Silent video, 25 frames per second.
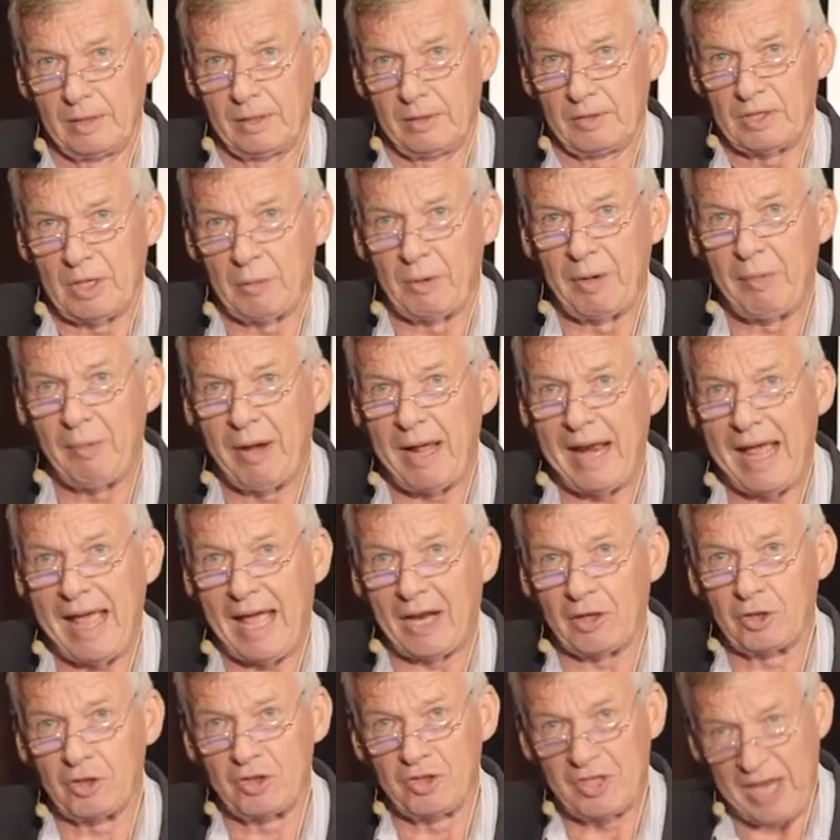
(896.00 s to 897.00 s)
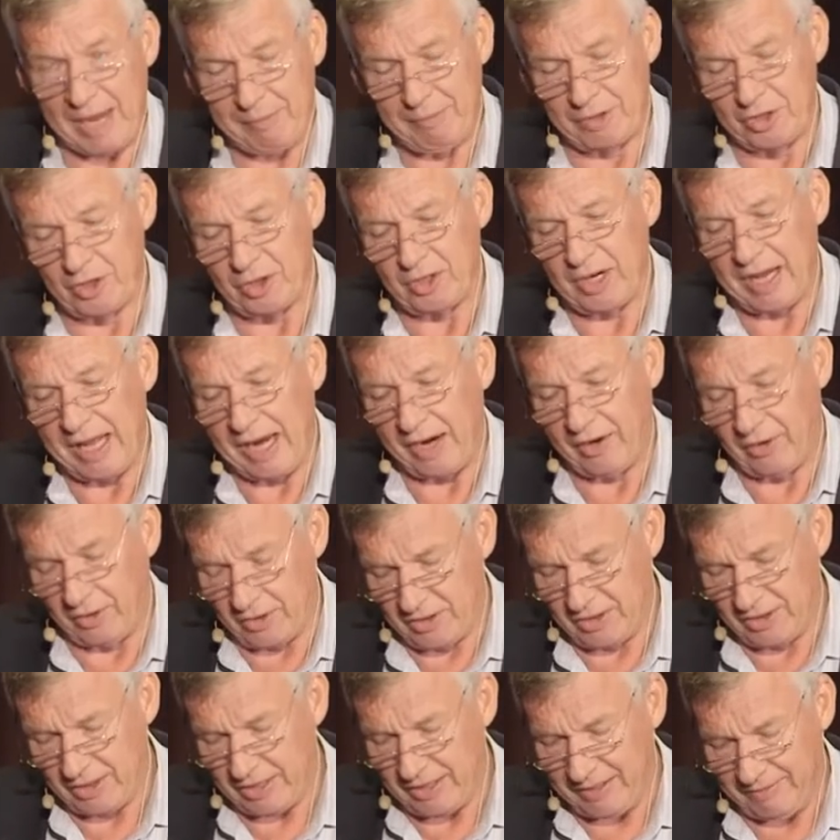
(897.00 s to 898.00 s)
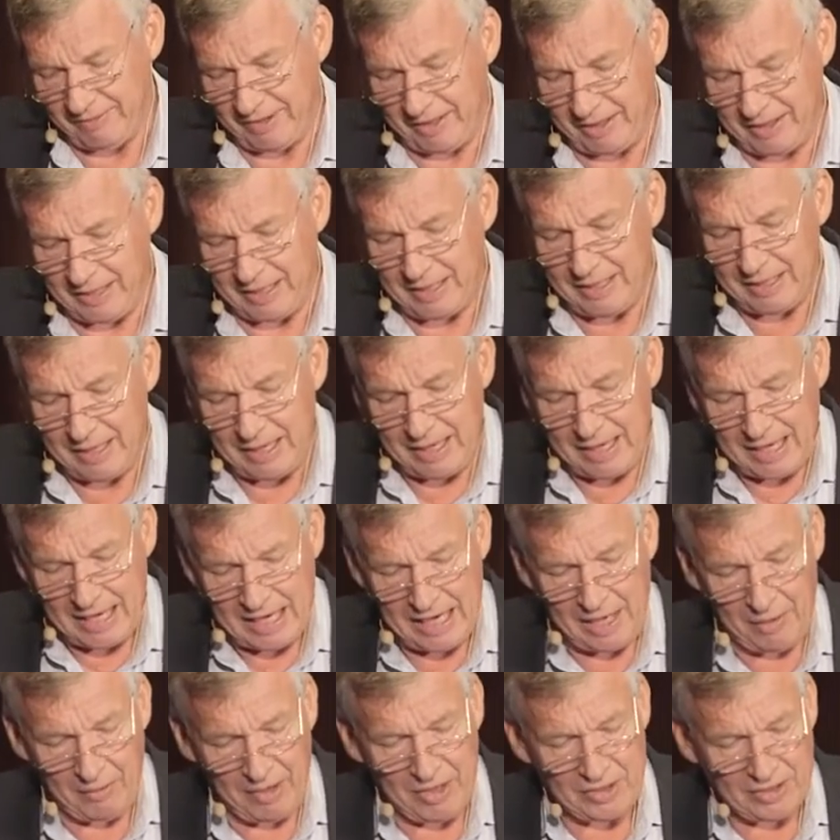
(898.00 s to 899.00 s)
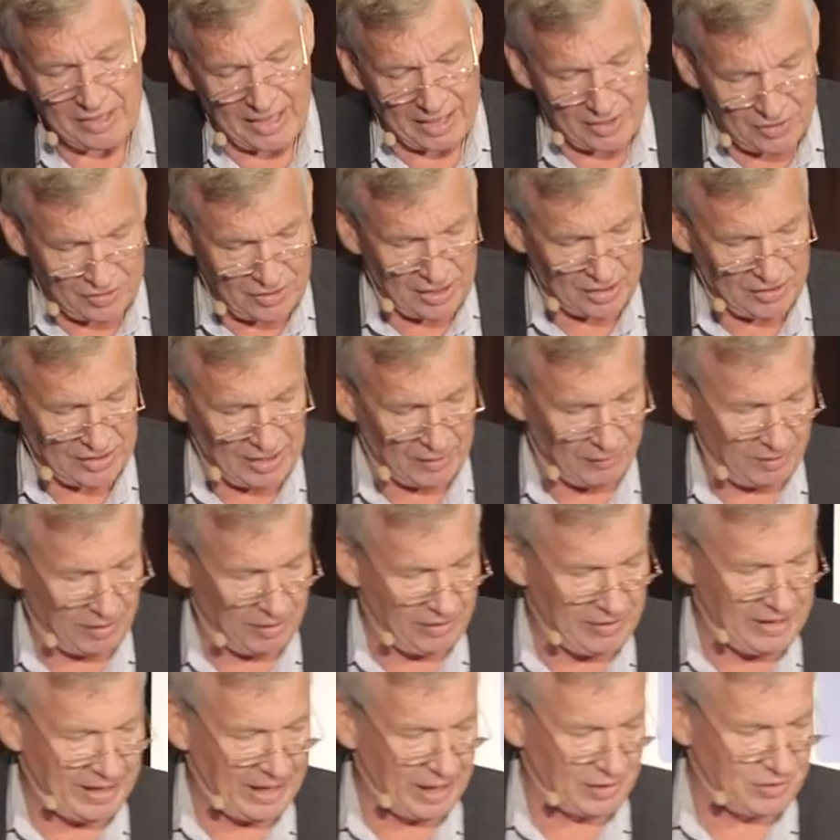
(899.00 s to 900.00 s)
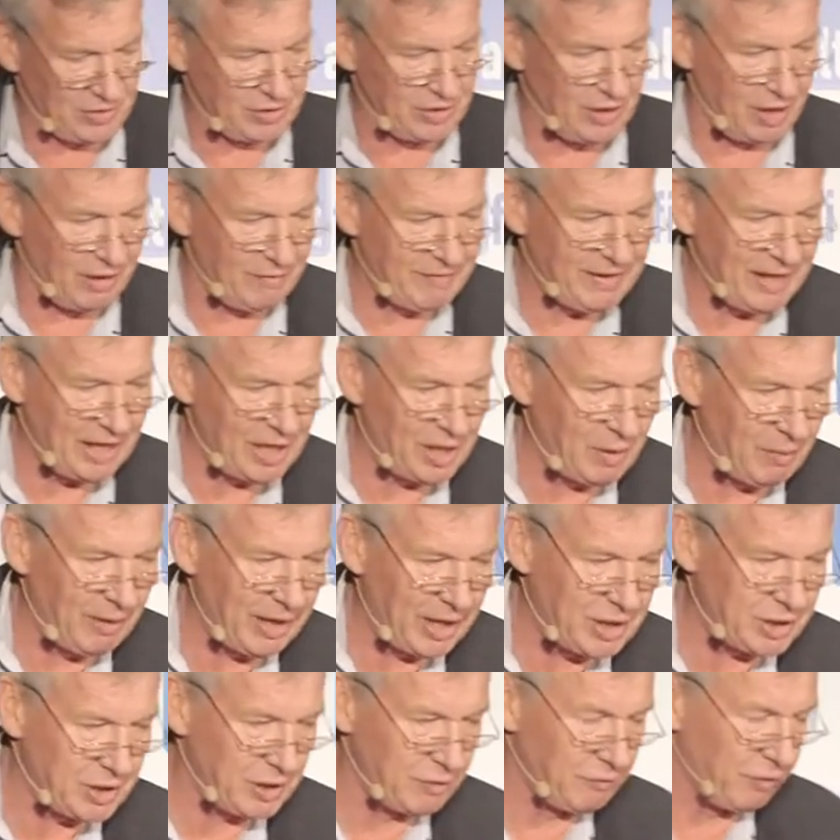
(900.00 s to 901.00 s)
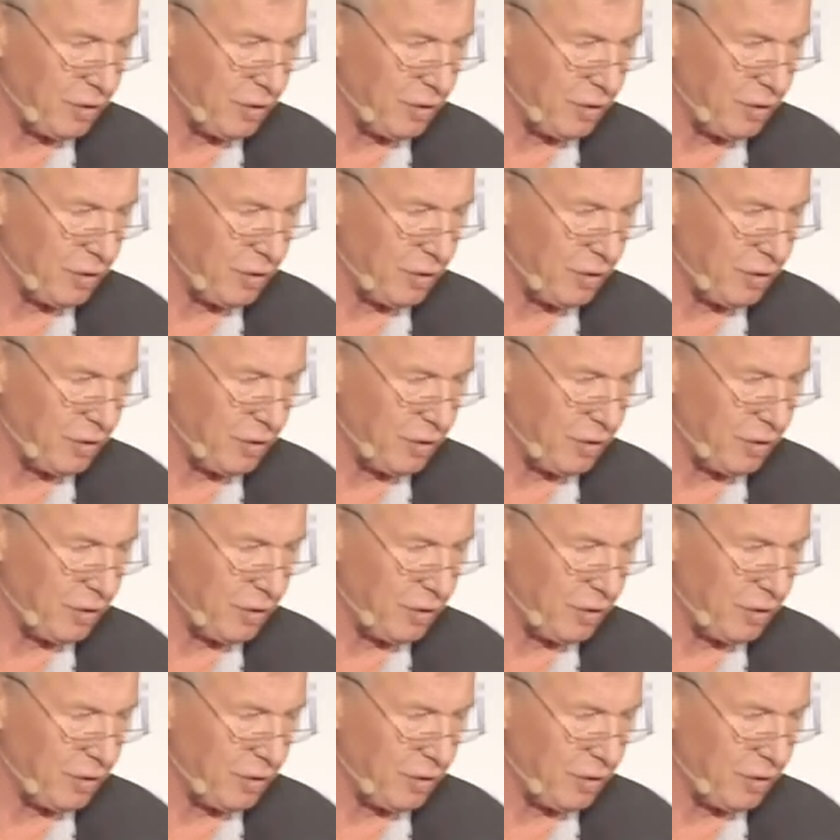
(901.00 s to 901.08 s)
So we went out and demonstrated on TV, here is a $600,000 valuation